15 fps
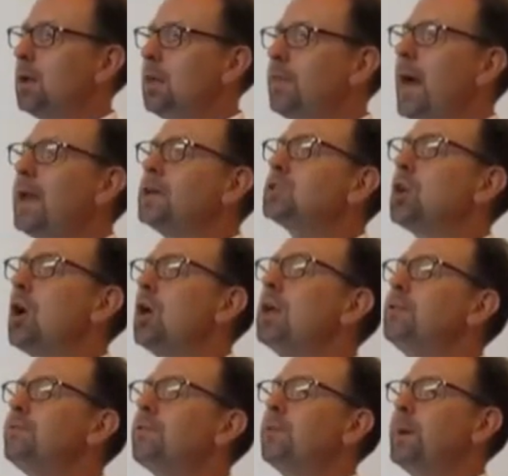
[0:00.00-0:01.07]
That is all
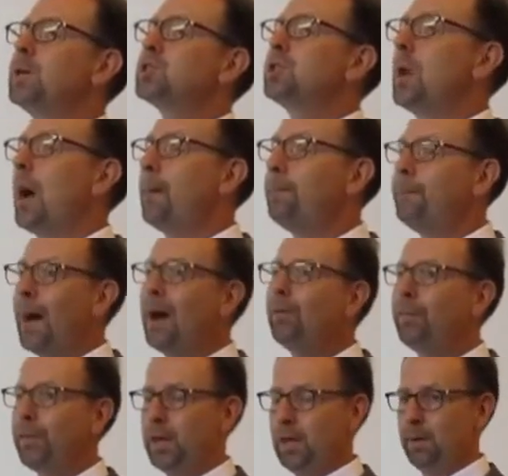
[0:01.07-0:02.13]
information
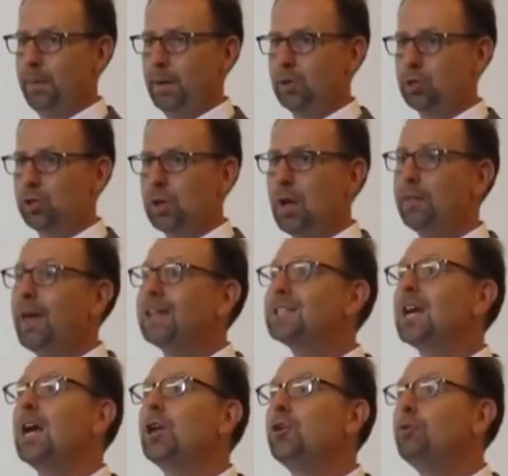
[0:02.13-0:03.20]
about the image. That's
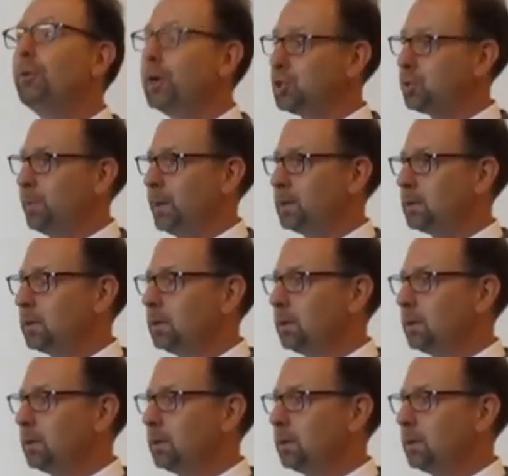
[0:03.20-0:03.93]
enrichment.